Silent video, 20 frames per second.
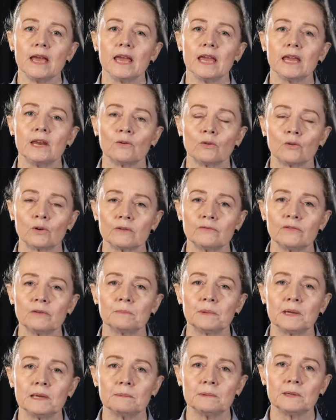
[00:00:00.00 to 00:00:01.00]
In order for
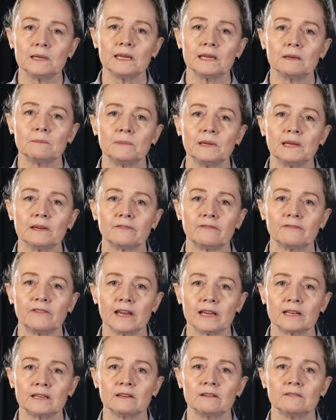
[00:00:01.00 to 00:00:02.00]
PPE to be
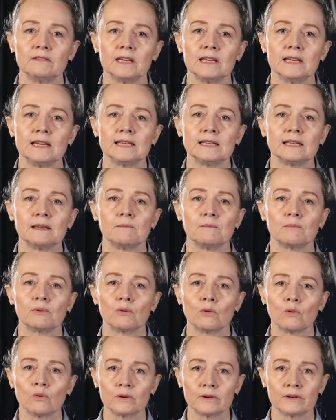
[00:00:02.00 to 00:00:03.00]
effective, it is
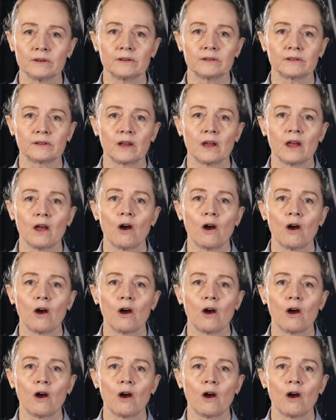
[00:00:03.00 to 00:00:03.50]
important